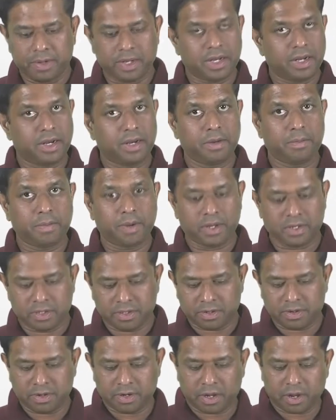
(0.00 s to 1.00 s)
really
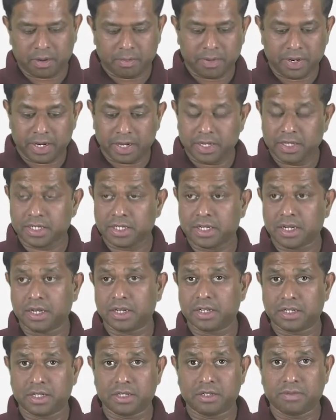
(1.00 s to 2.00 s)
depends on how many
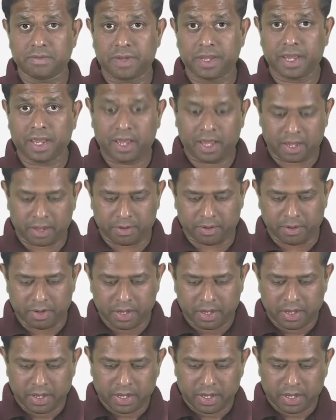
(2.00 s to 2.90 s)
instructions we have